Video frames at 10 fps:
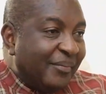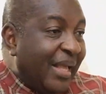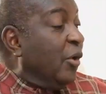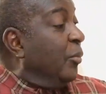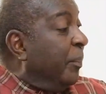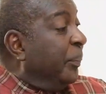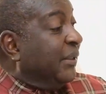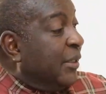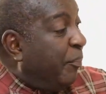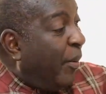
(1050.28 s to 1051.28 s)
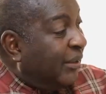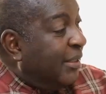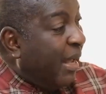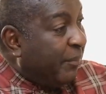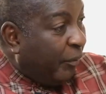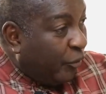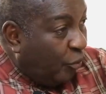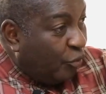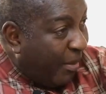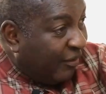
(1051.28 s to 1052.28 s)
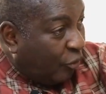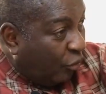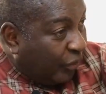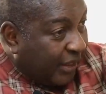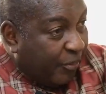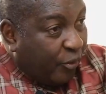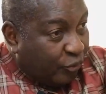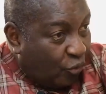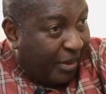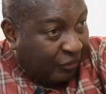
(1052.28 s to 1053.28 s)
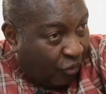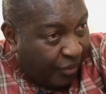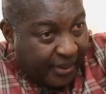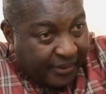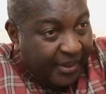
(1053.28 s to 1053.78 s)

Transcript: And you'll be preaching, pointing my people. You, you must go to Cape Coast. You must go here.